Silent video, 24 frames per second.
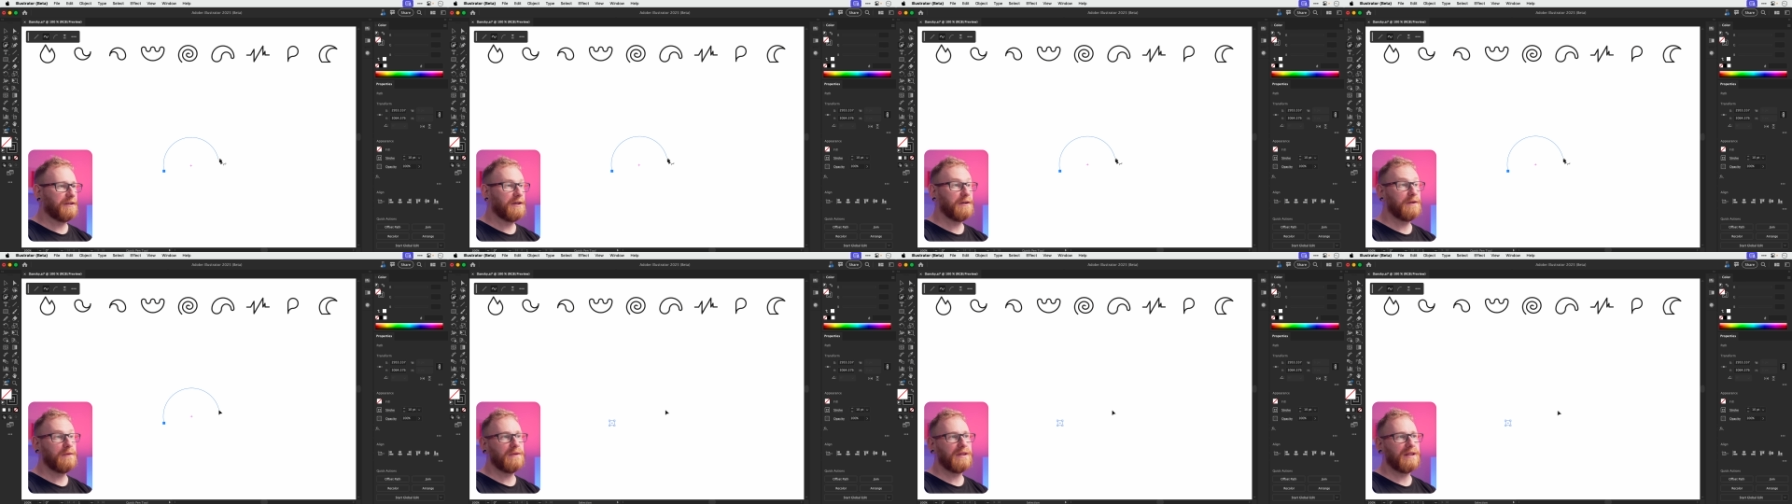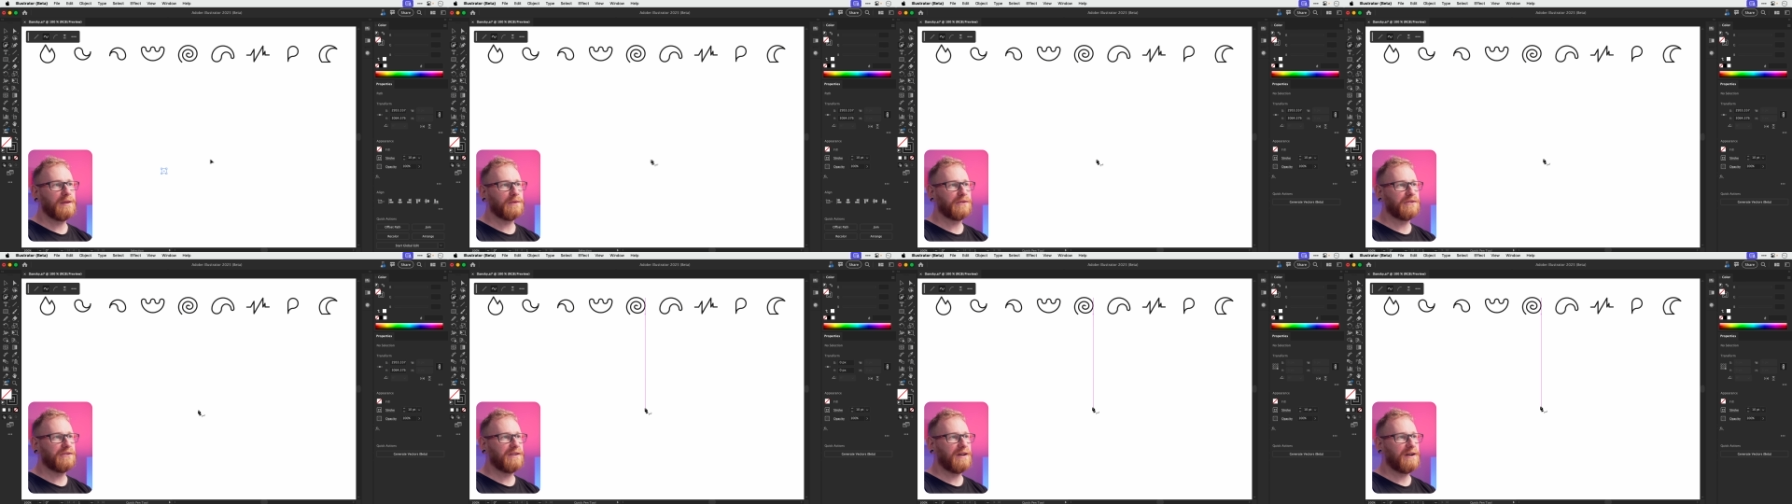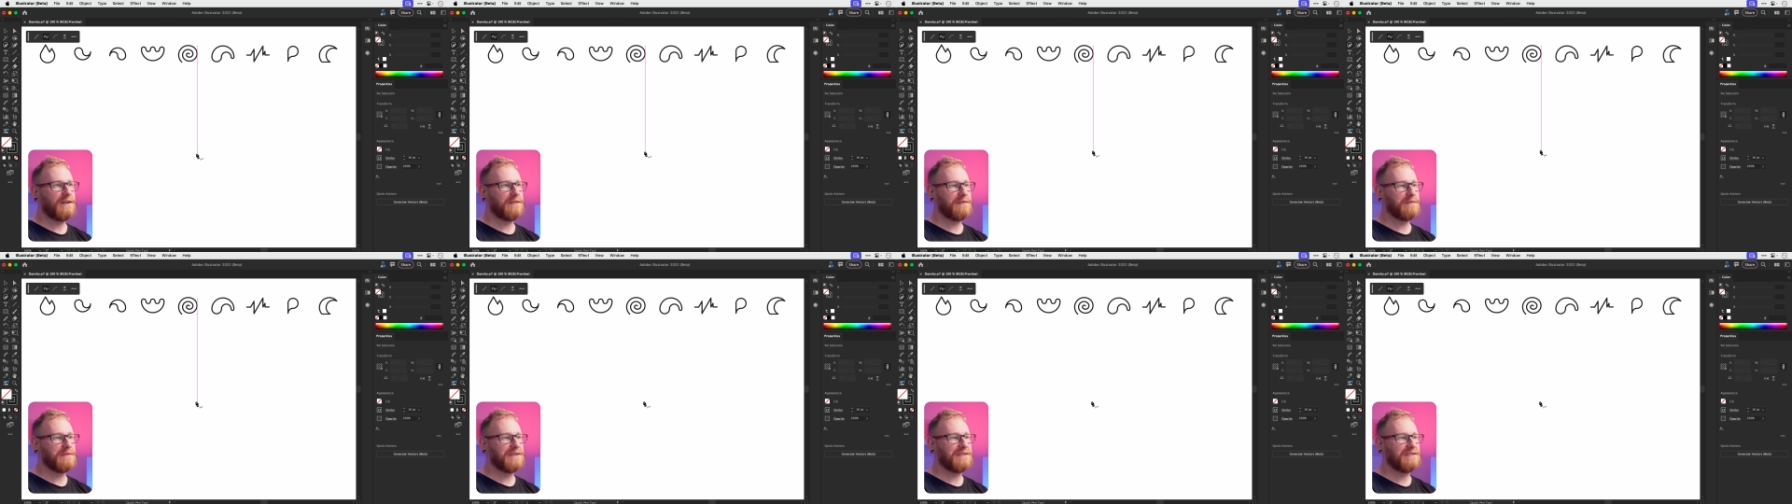No, it'll
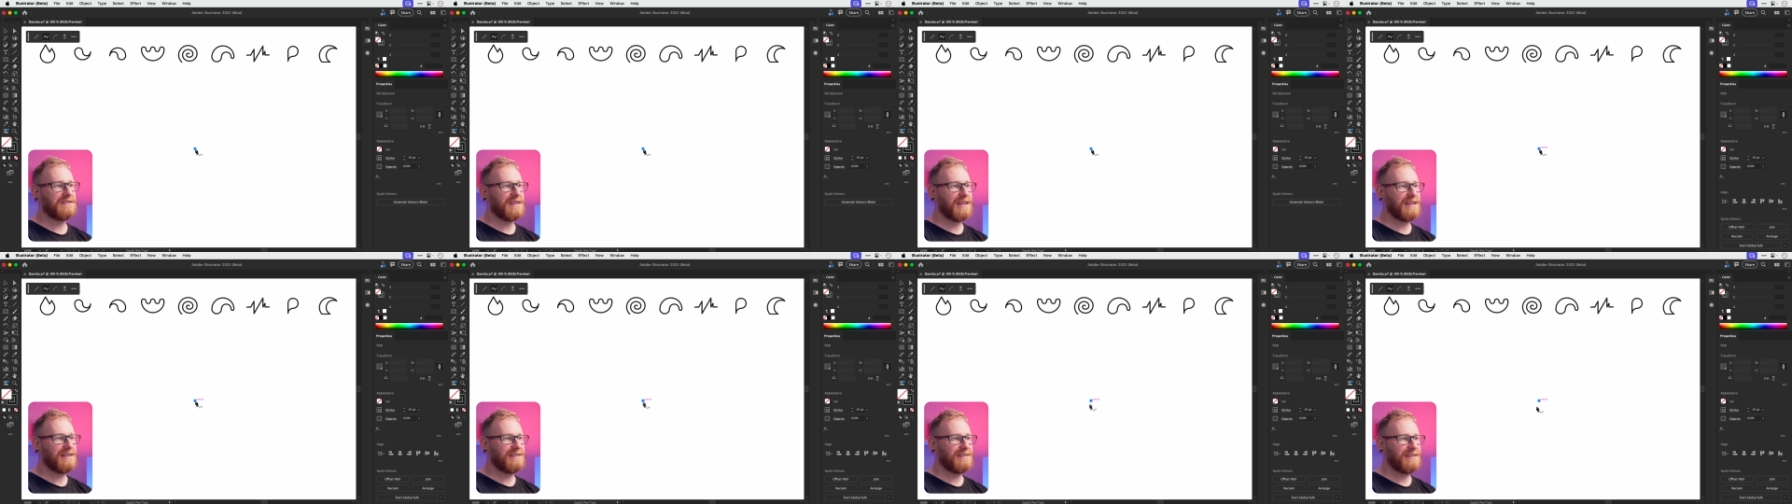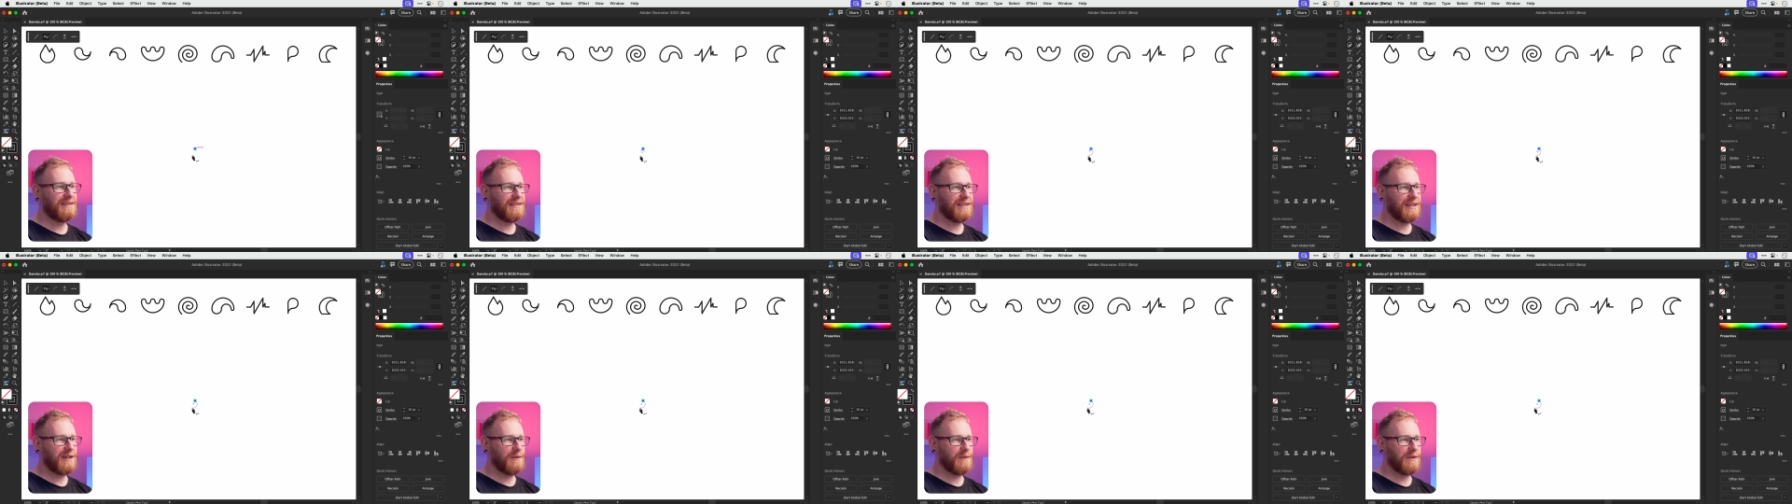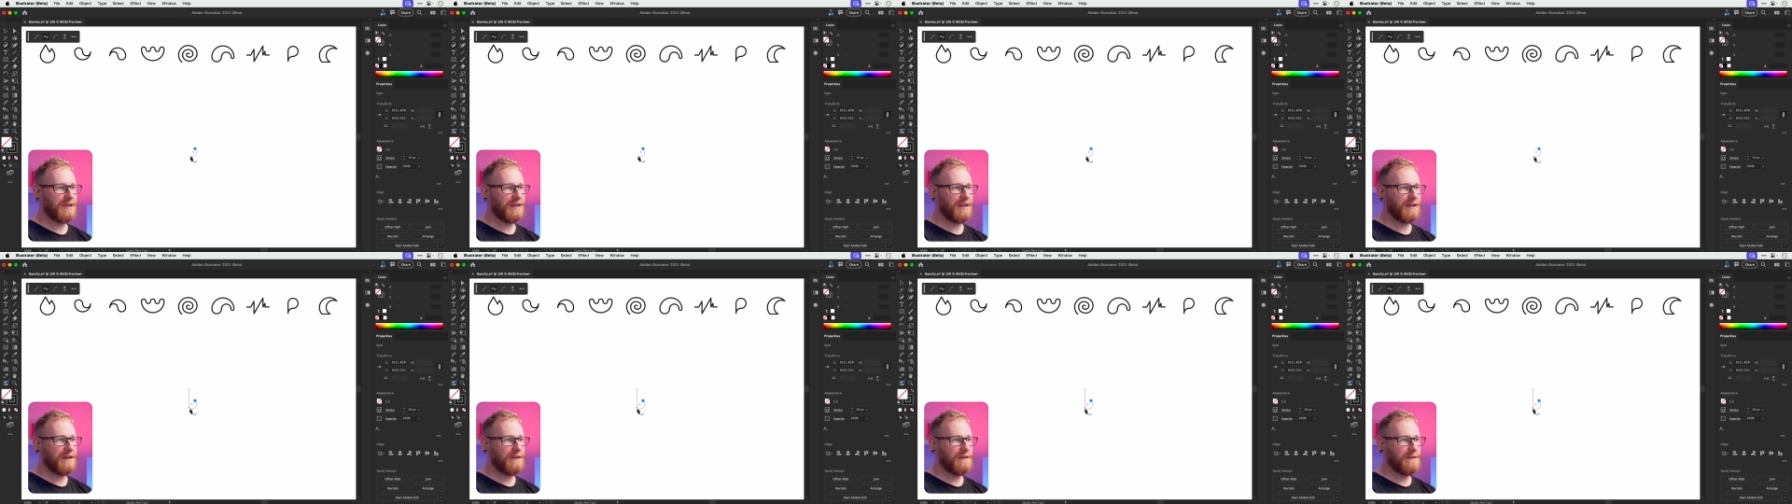start from the center, there
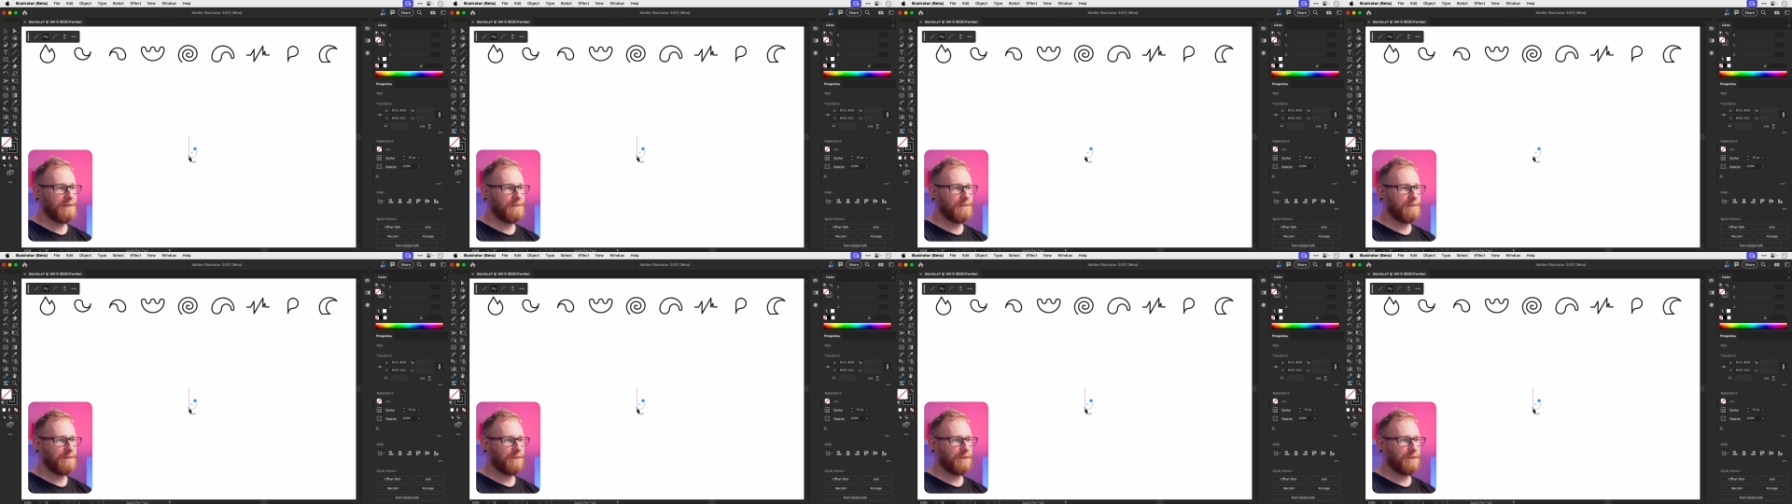we go.